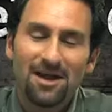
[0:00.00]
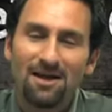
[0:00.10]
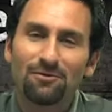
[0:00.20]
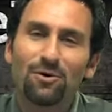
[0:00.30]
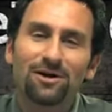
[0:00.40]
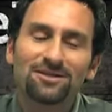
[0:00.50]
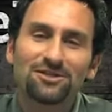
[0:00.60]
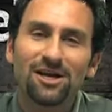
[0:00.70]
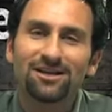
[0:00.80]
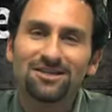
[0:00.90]
Hey everyone, it's
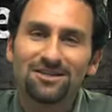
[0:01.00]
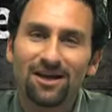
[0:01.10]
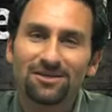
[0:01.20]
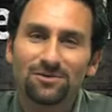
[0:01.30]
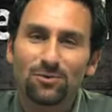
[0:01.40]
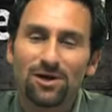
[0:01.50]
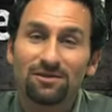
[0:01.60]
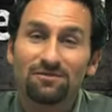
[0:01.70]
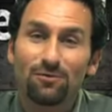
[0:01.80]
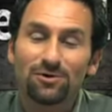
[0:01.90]
JD Asajan
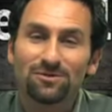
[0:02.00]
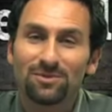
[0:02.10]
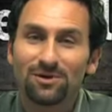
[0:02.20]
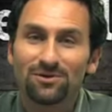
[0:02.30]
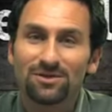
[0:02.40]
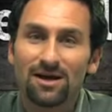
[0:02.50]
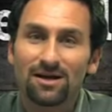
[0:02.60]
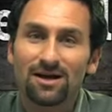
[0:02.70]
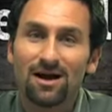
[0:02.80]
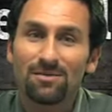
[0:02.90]
with
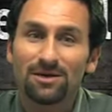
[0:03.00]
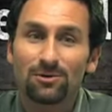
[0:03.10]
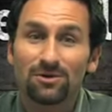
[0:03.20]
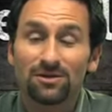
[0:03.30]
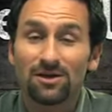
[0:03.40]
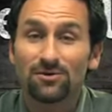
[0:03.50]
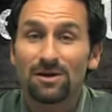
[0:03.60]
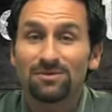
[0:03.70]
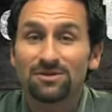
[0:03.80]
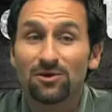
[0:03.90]
FortuneBuilders.com here with another
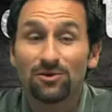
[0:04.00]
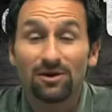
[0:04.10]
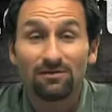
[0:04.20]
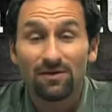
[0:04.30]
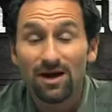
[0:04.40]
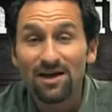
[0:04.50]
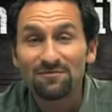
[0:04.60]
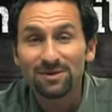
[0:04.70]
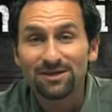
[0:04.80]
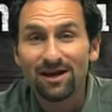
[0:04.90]
episode of
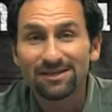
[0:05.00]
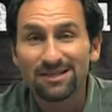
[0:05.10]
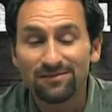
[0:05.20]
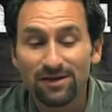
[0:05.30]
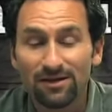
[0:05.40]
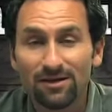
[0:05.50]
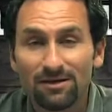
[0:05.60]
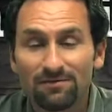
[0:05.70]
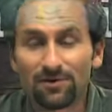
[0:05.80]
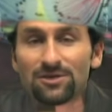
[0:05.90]
FB.TV.
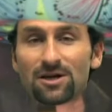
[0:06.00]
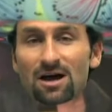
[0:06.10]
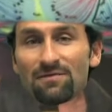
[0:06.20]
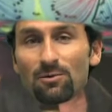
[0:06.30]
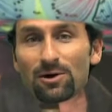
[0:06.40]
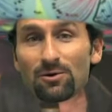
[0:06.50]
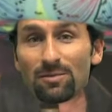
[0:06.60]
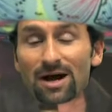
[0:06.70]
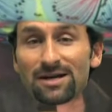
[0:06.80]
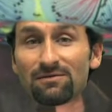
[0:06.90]
First off, I want to
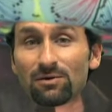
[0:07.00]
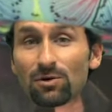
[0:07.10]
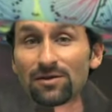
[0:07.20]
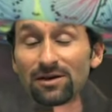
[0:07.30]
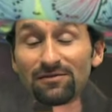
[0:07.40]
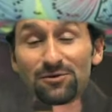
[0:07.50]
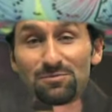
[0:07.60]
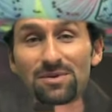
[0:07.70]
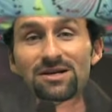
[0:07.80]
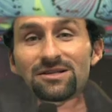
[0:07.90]
remind everyone that if you
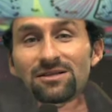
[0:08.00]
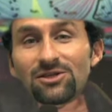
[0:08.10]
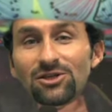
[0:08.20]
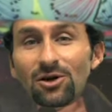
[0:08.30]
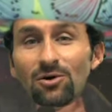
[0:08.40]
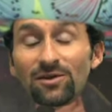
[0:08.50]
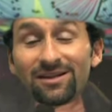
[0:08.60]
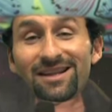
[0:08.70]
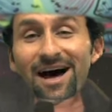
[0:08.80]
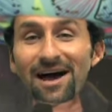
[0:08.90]
missed the show, the
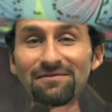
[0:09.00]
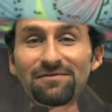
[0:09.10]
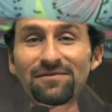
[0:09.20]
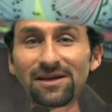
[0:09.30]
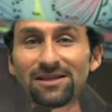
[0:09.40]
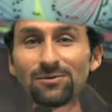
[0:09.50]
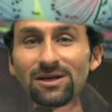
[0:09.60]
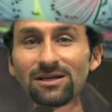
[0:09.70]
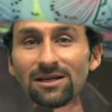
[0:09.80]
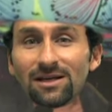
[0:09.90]
live feed that
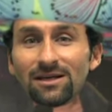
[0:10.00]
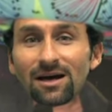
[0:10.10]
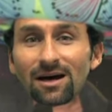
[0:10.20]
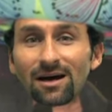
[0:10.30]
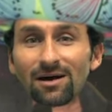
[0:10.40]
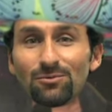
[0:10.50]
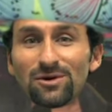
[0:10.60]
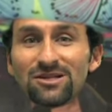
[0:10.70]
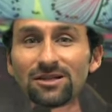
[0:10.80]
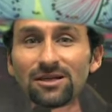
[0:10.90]
we did
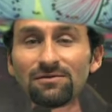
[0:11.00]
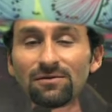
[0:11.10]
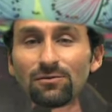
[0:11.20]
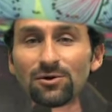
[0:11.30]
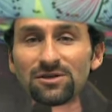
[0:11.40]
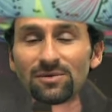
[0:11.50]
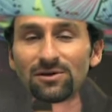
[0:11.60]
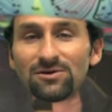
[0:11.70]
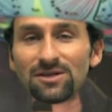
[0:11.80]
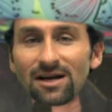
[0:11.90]
recently for
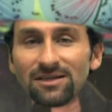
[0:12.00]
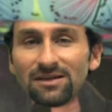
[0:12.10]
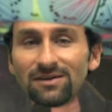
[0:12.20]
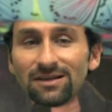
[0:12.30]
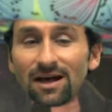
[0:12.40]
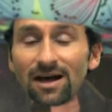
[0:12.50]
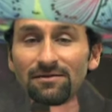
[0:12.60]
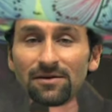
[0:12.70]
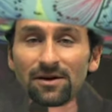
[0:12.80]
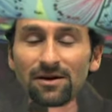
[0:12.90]
FortuneBuilders.tv
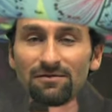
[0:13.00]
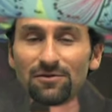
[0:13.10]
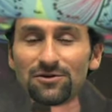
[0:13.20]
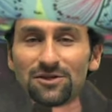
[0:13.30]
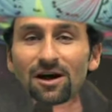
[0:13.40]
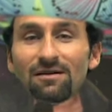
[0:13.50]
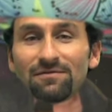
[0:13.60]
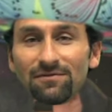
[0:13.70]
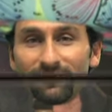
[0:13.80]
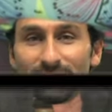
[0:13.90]
live, first
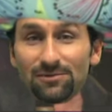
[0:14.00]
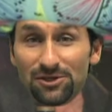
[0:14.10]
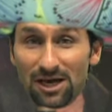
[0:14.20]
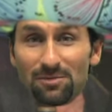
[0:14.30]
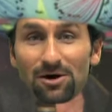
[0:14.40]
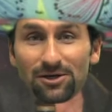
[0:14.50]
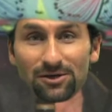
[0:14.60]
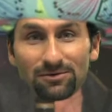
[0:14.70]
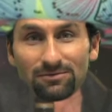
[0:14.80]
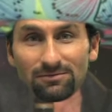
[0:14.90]
off, shame on
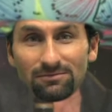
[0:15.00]
you.